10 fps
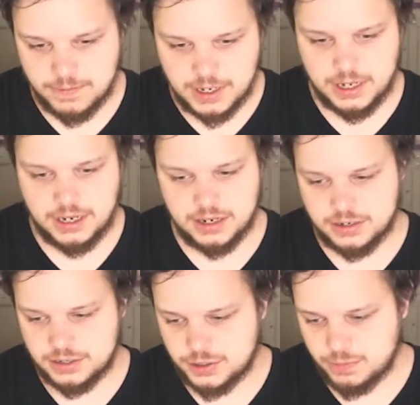V
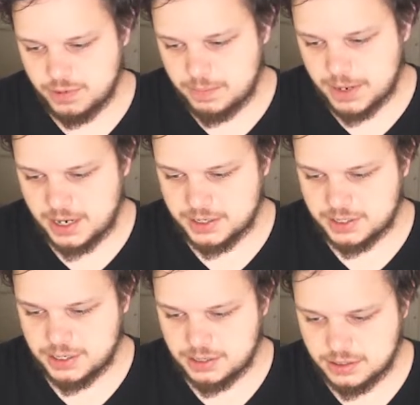to
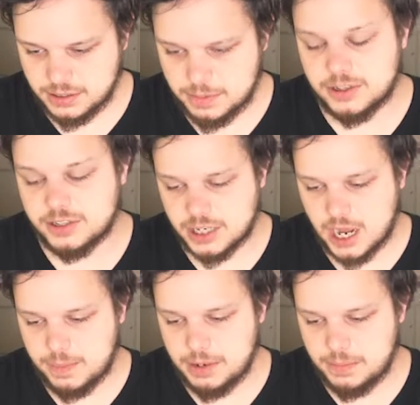repaste it, to
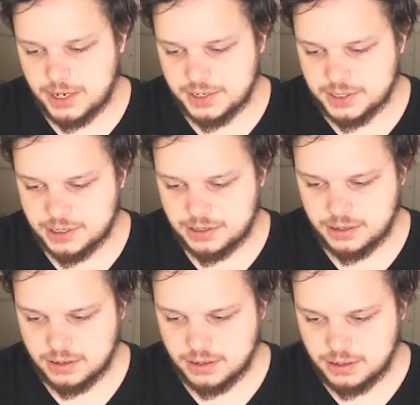copy and paste it.
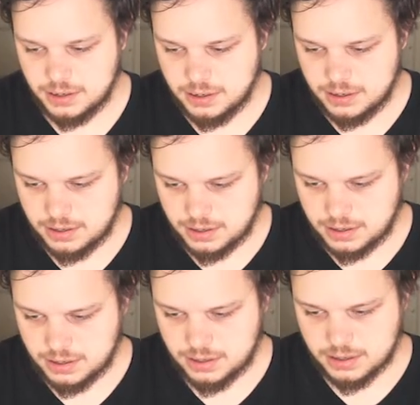
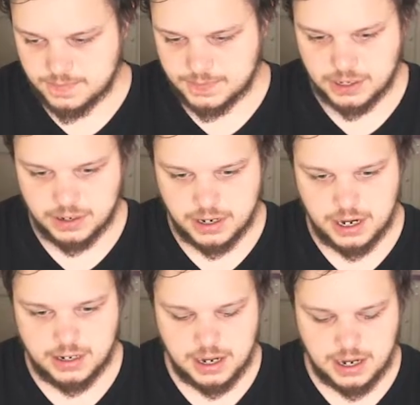Alright,
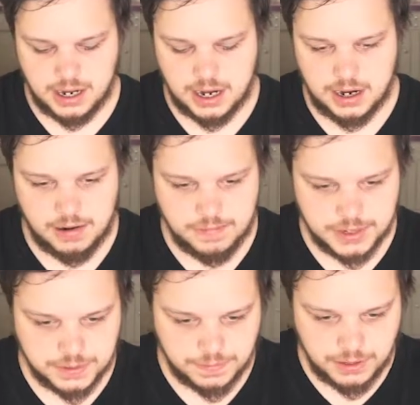and then I have
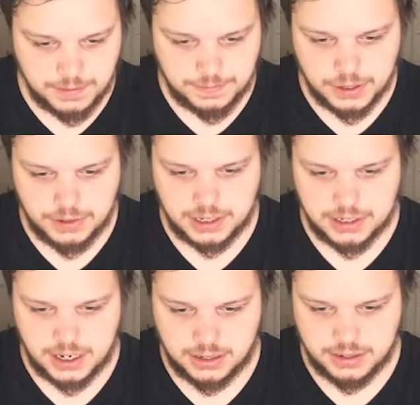this free-floating
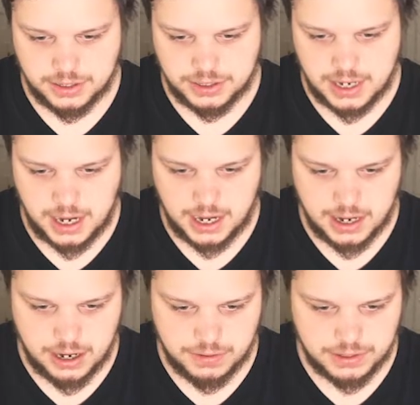dollar just hanging
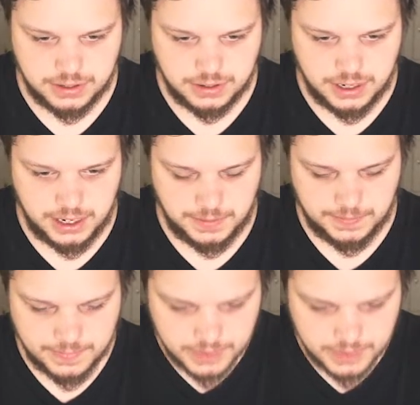out, alright?